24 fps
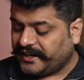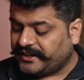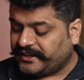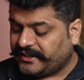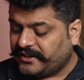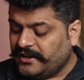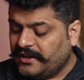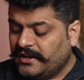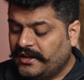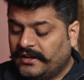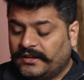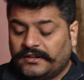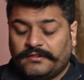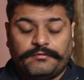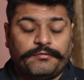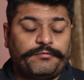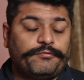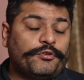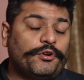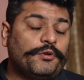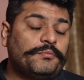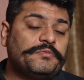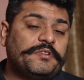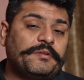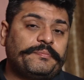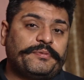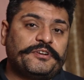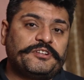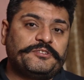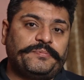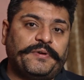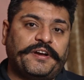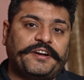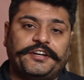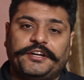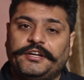it from the
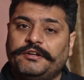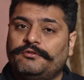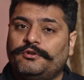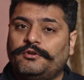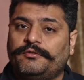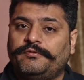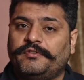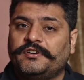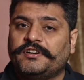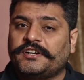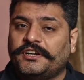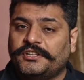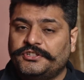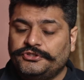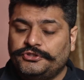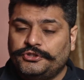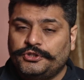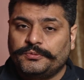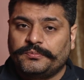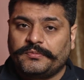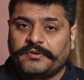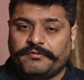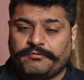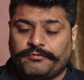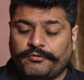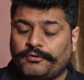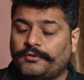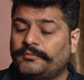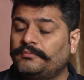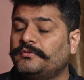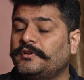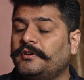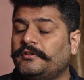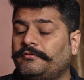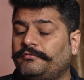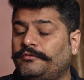perspective of a consumer,
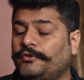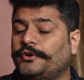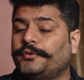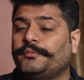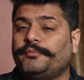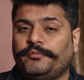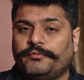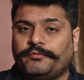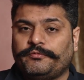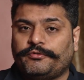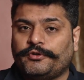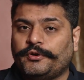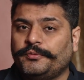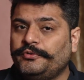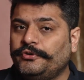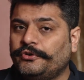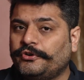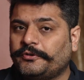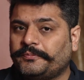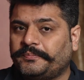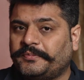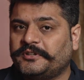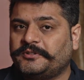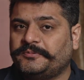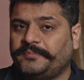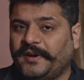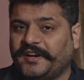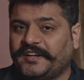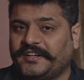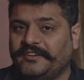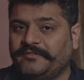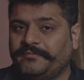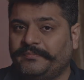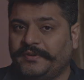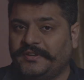from your perspective